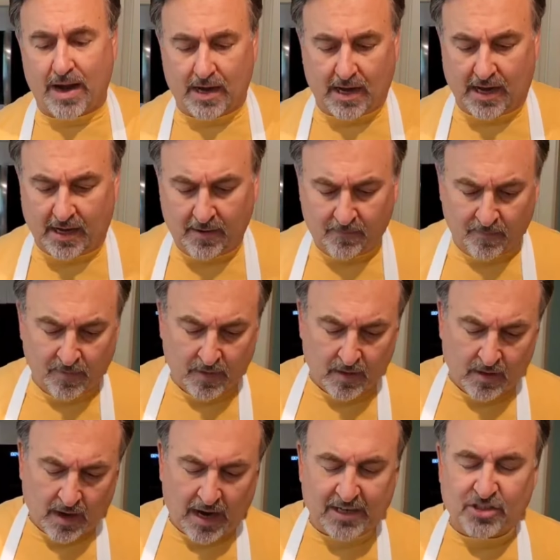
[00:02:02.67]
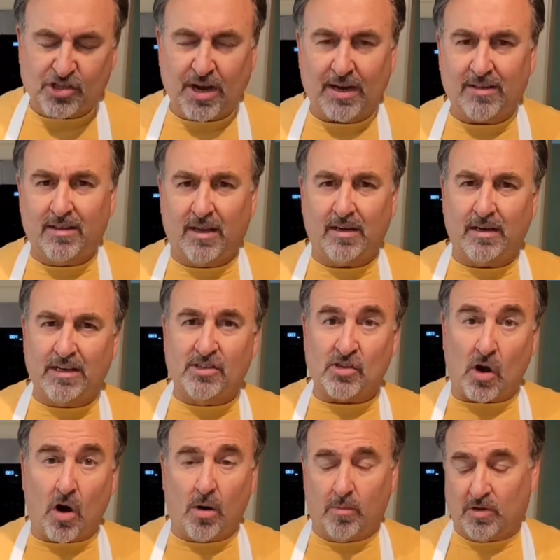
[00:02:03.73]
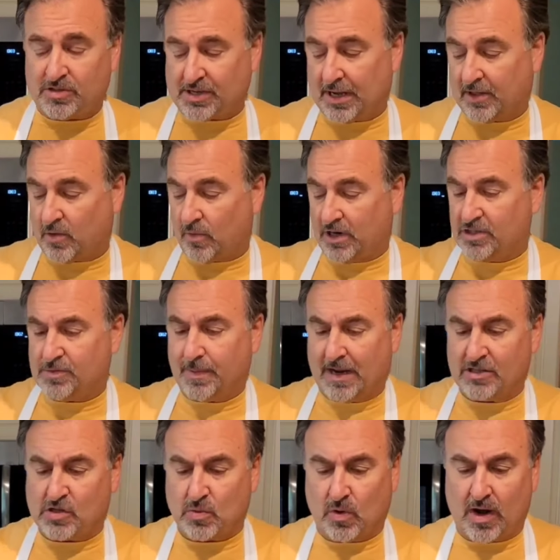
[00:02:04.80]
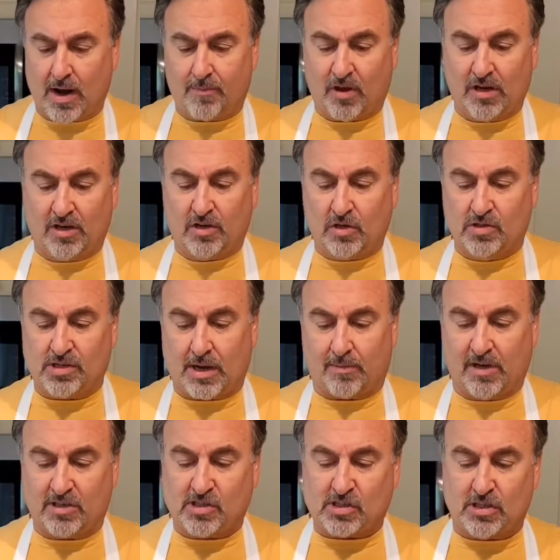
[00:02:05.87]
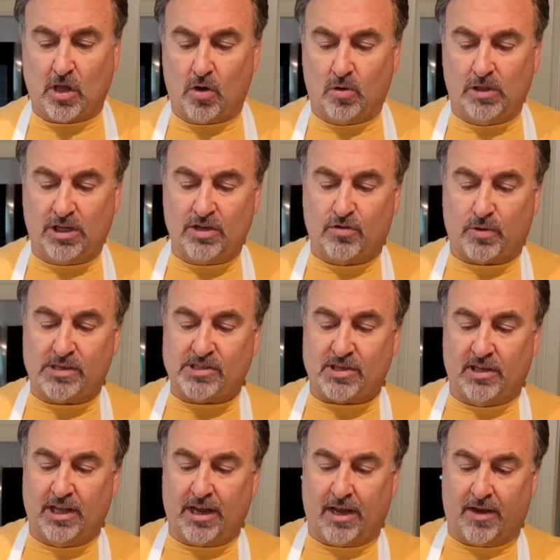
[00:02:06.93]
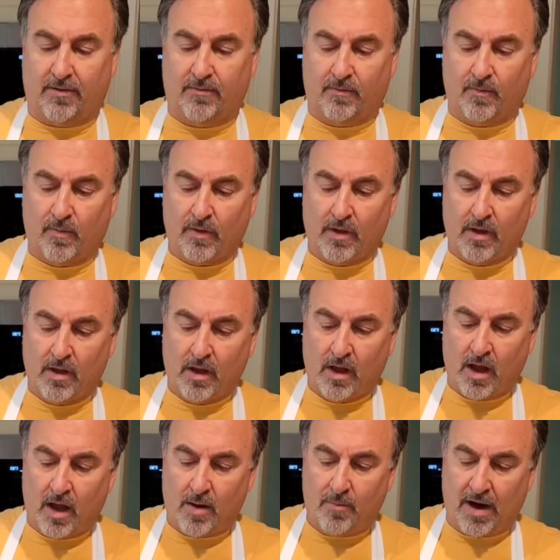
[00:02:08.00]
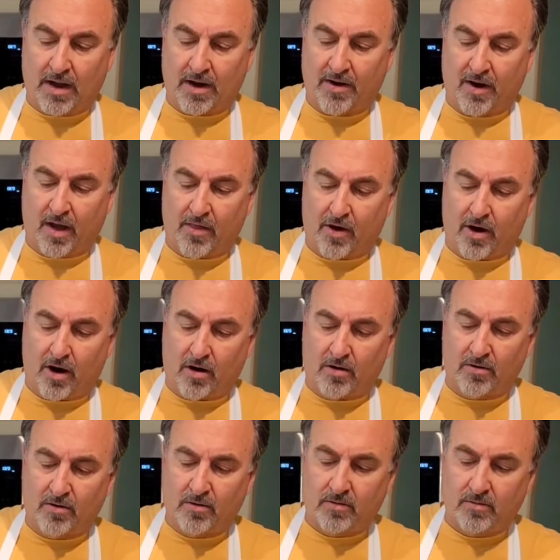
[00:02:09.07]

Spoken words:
grainy. I checked it, it's almost at the right spot. So what I'm going to do is I'm going to slowly drizzle in about another